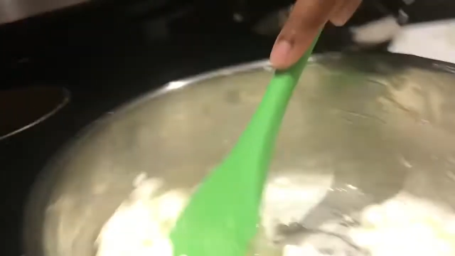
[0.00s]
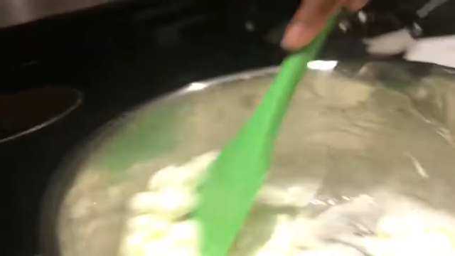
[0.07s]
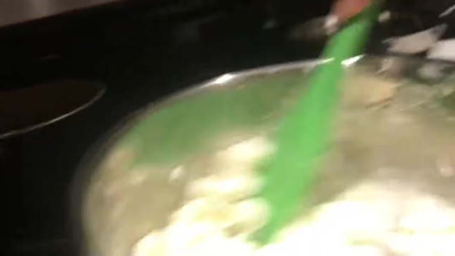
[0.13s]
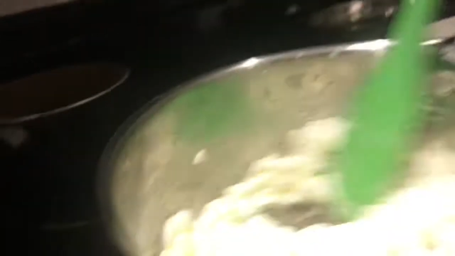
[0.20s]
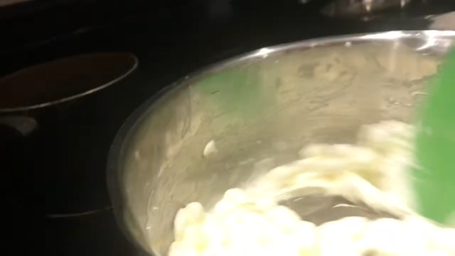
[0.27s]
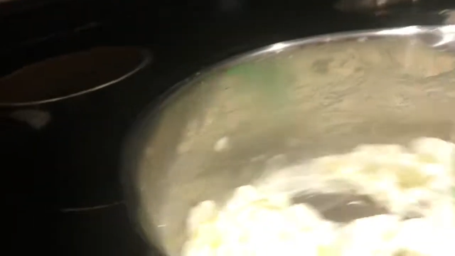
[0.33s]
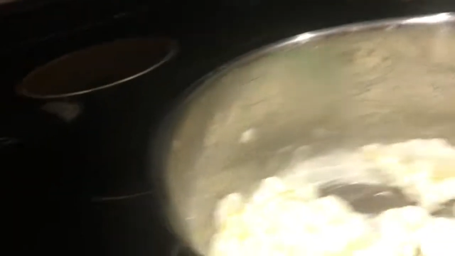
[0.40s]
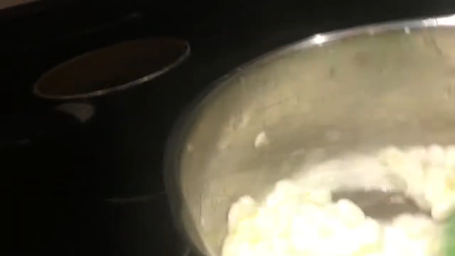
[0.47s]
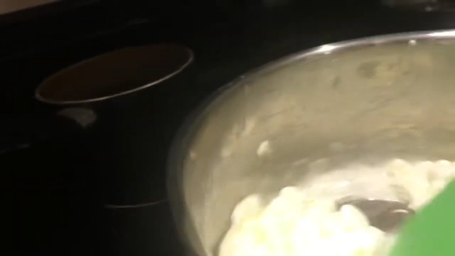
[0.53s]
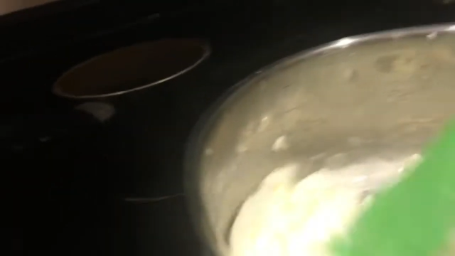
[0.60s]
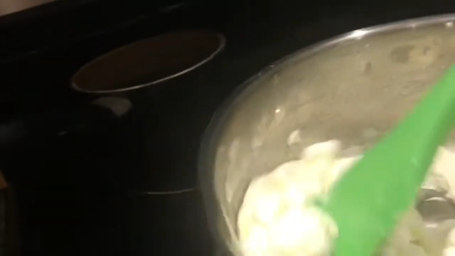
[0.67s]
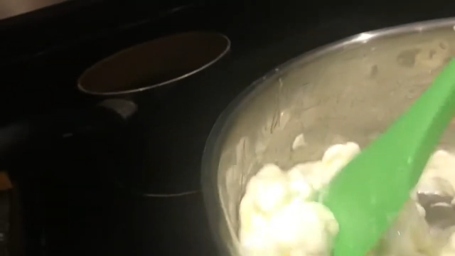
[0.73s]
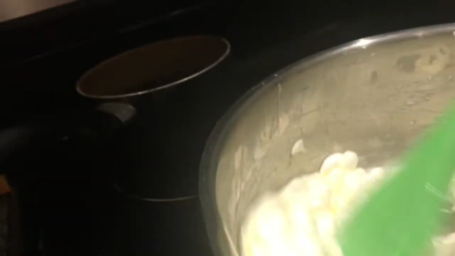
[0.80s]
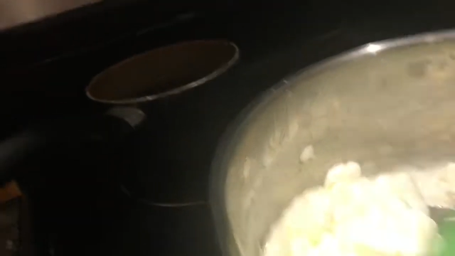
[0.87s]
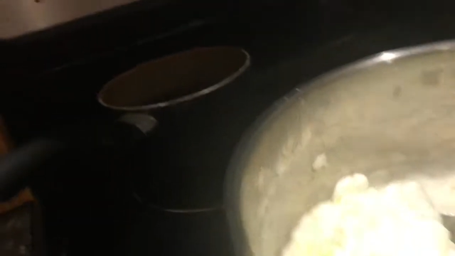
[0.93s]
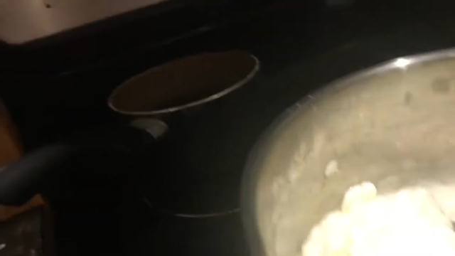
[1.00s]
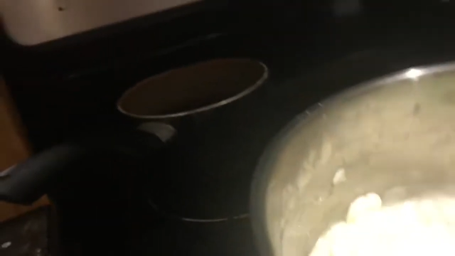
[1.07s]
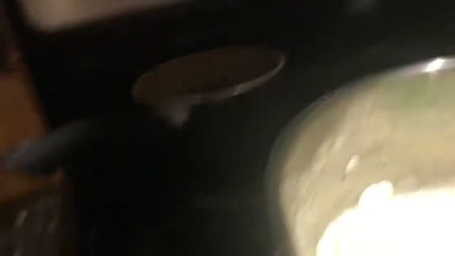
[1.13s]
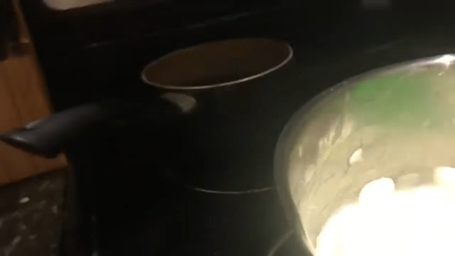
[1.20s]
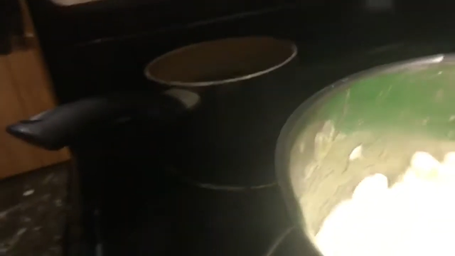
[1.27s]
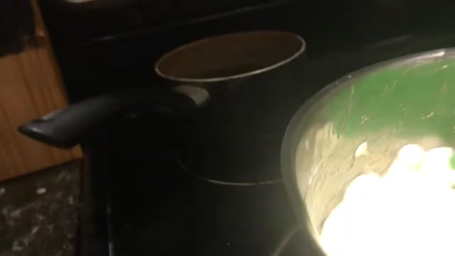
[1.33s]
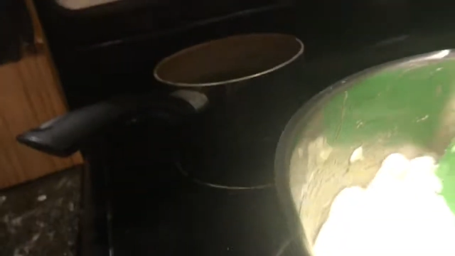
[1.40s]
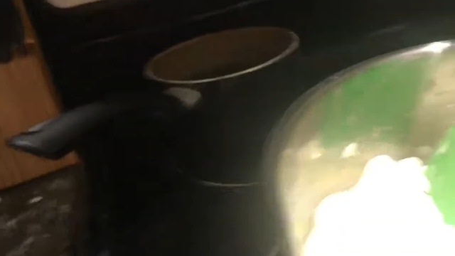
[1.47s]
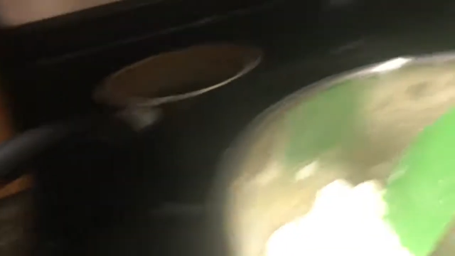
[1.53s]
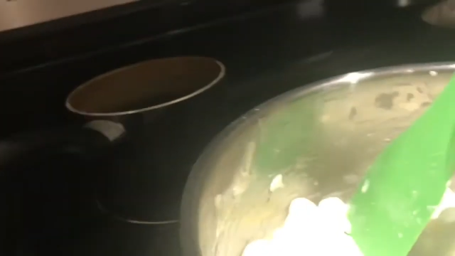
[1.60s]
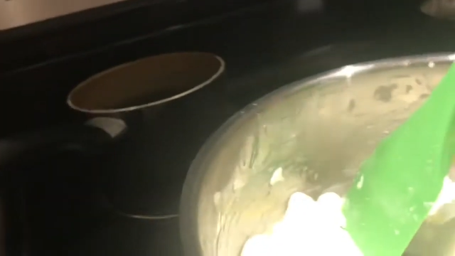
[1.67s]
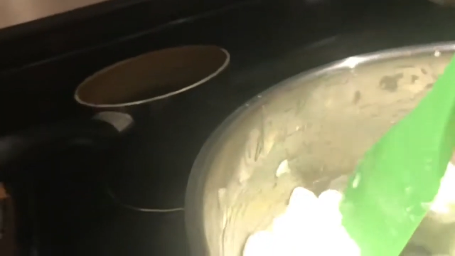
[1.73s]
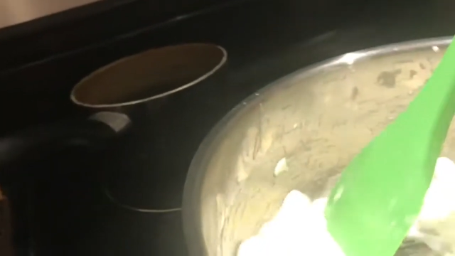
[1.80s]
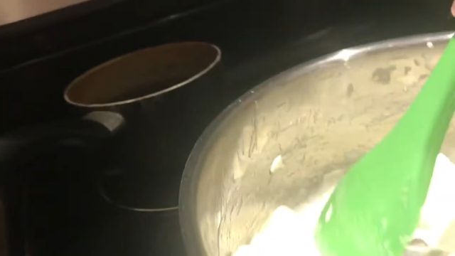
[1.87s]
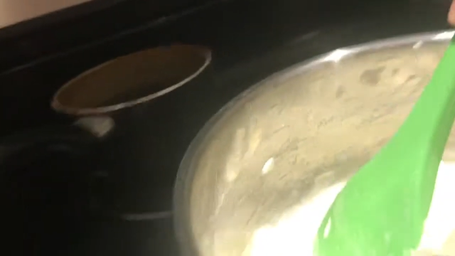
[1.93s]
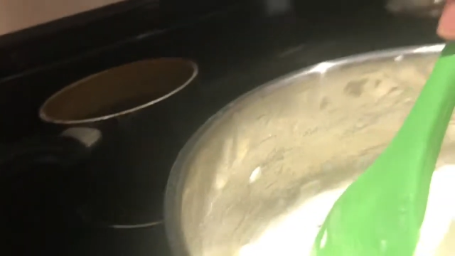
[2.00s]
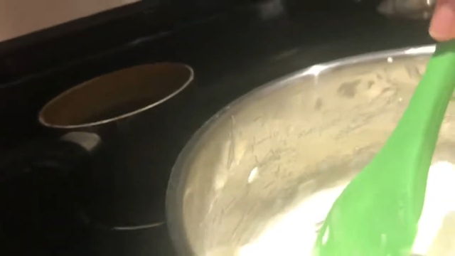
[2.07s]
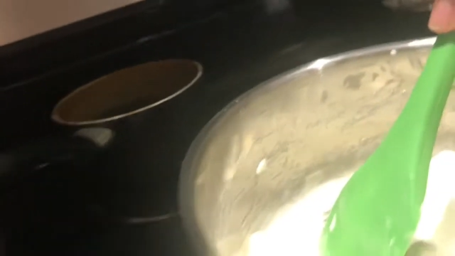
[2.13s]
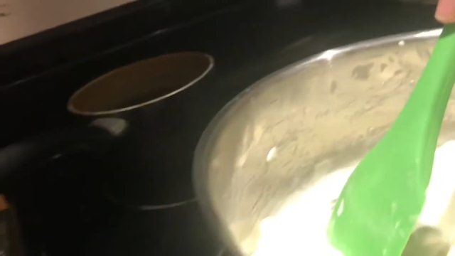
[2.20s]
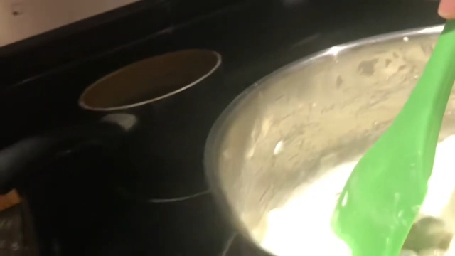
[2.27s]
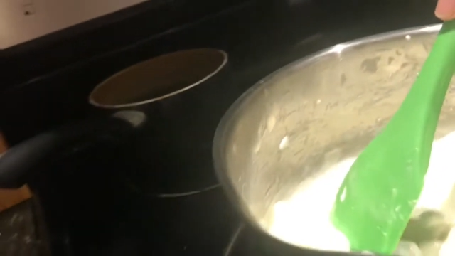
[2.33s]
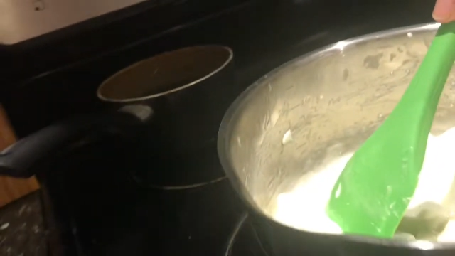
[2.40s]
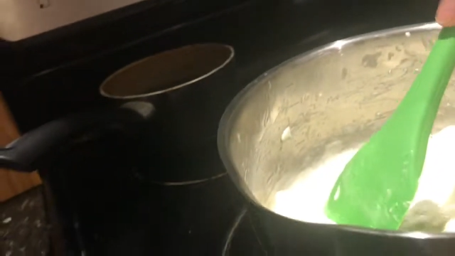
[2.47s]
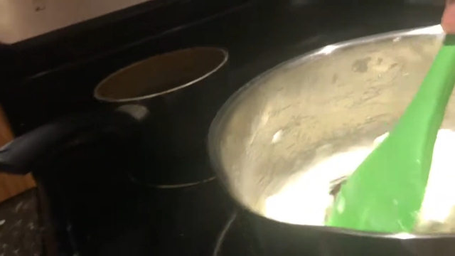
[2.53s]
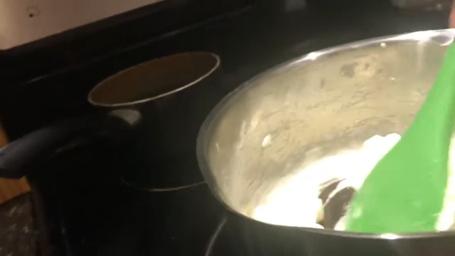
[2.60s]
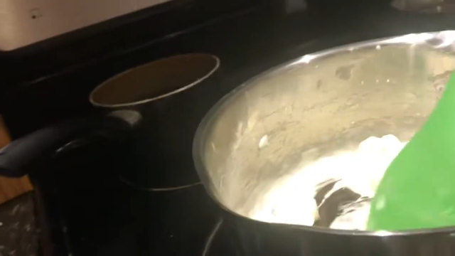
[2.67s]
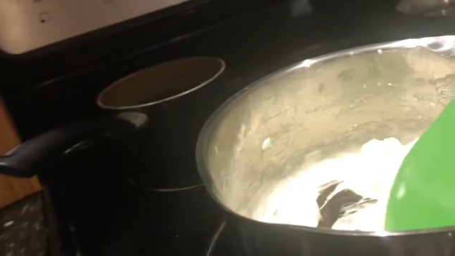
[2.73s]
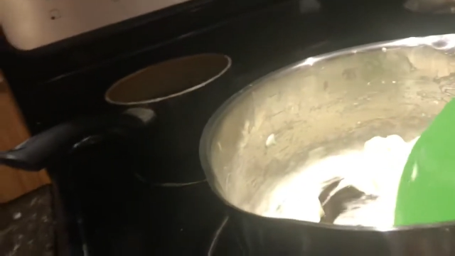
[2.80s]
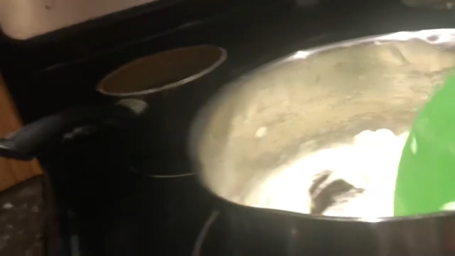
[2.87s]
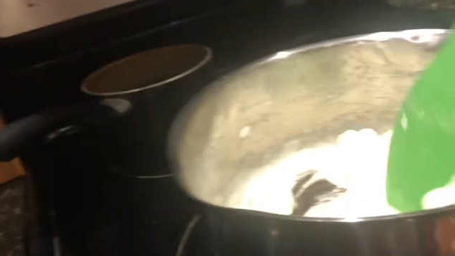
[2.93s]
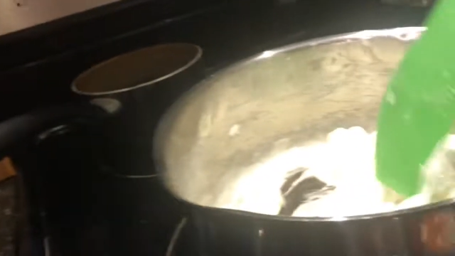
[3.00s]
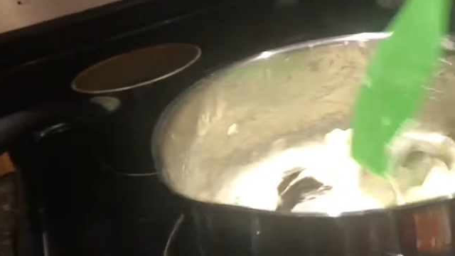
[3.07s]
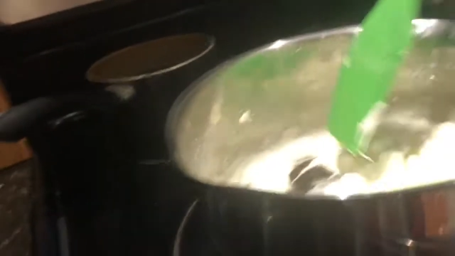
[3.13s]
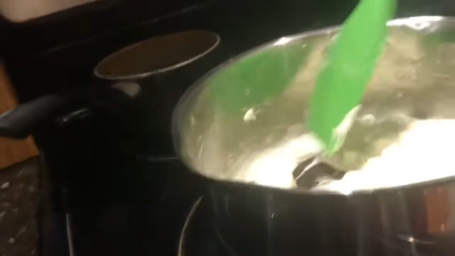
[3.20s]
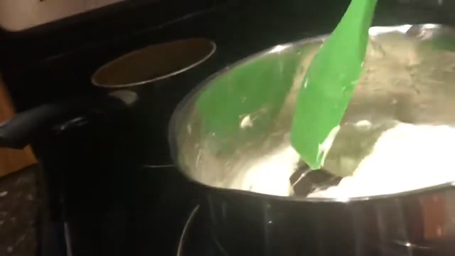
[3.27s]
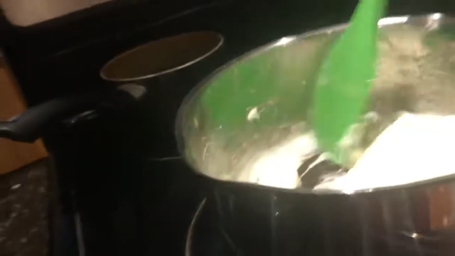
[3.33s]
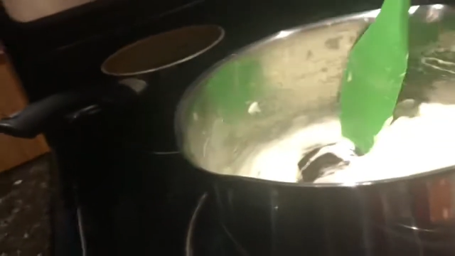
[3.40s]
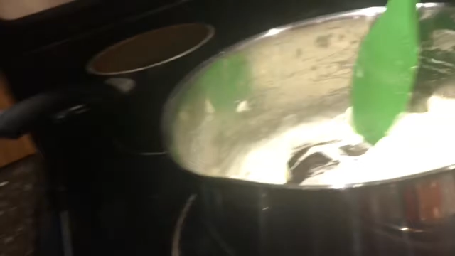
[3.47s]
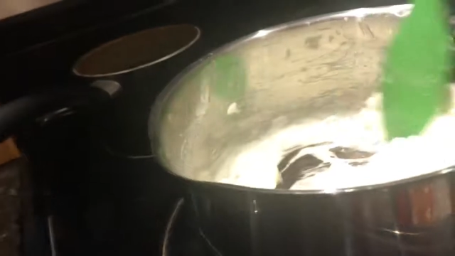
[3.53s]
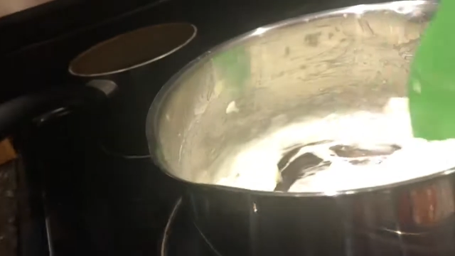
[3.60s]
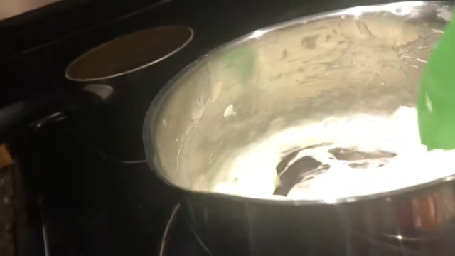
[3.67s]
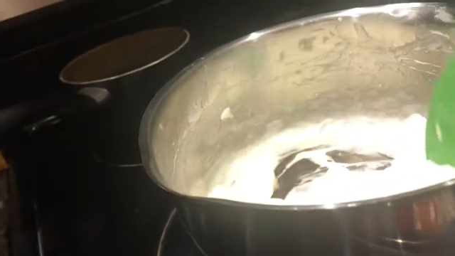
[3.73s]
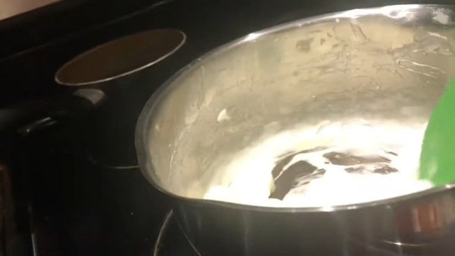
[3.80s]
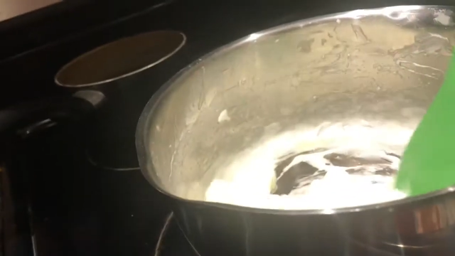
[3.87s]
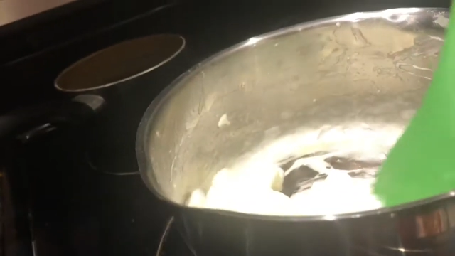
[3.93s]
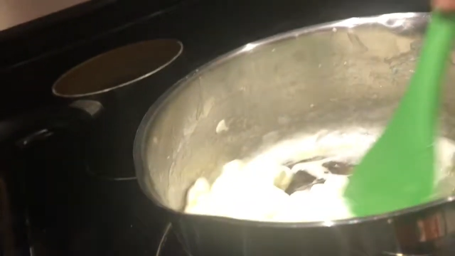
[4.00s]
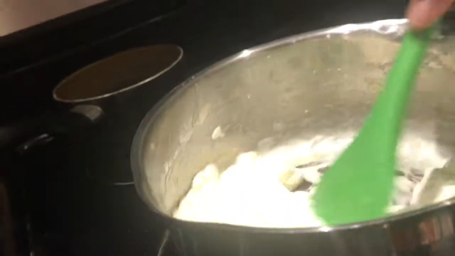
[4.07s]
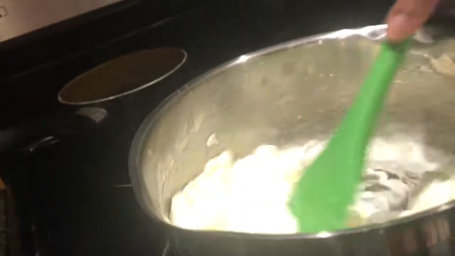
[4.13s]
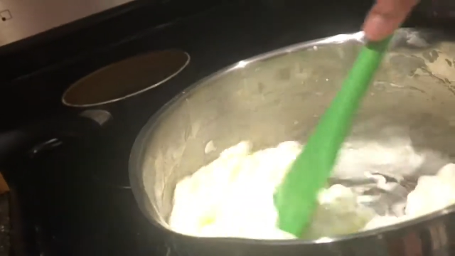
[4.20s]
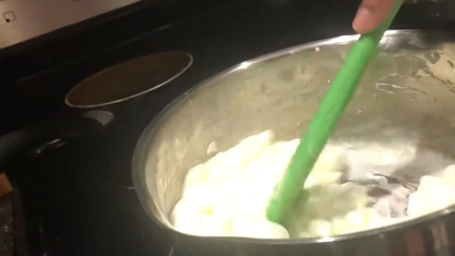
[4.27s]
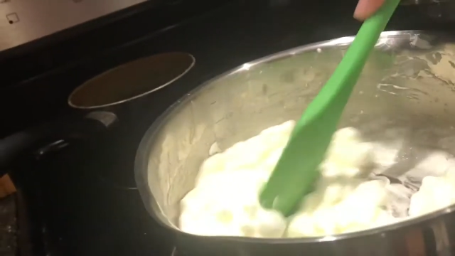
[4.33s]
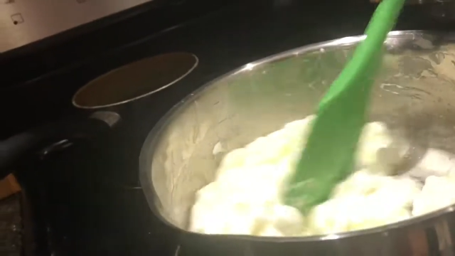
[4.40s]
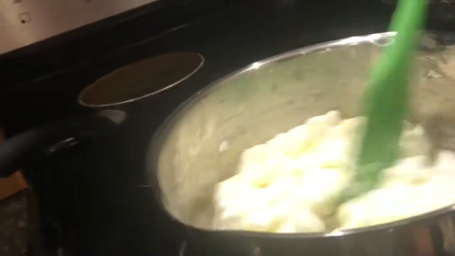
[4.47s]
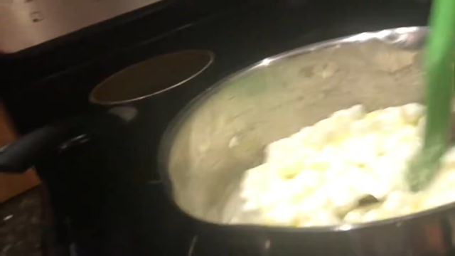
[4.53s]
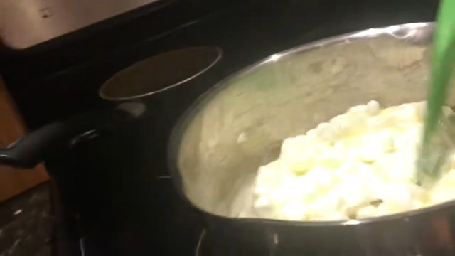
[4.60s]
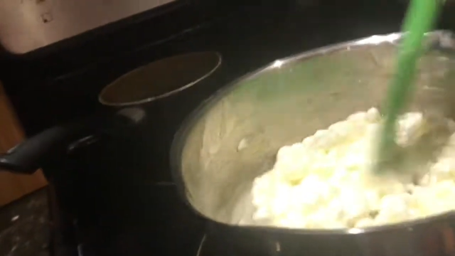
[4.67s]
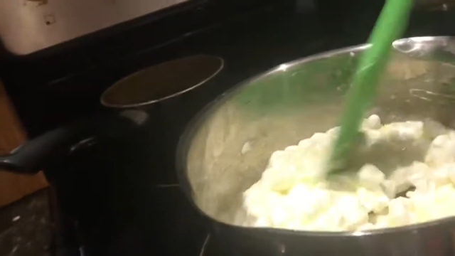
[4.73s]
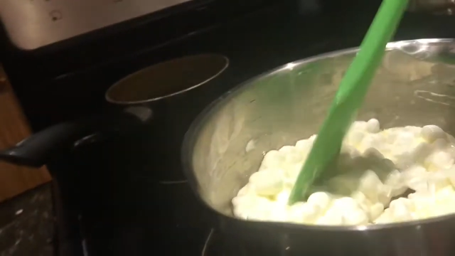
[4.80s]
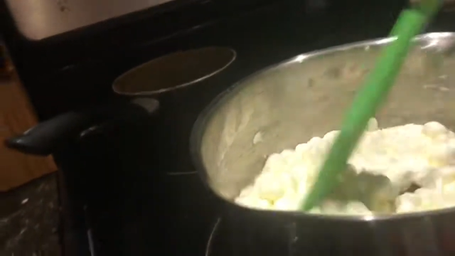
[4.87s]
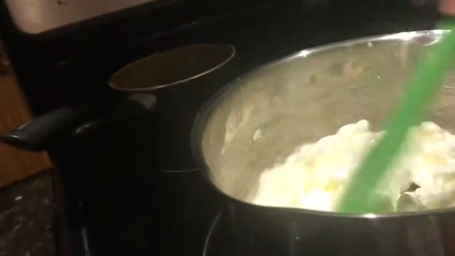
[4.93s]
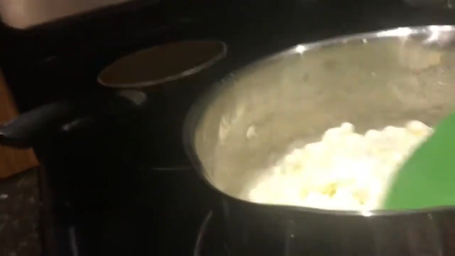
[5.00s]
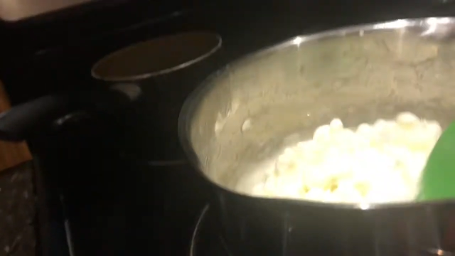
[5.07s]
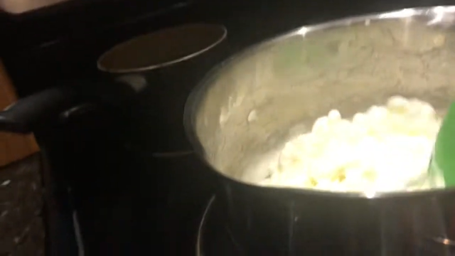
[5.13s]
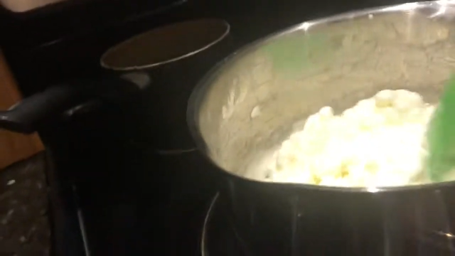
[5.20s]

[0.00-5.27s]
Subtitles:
[unreadable: no face in view]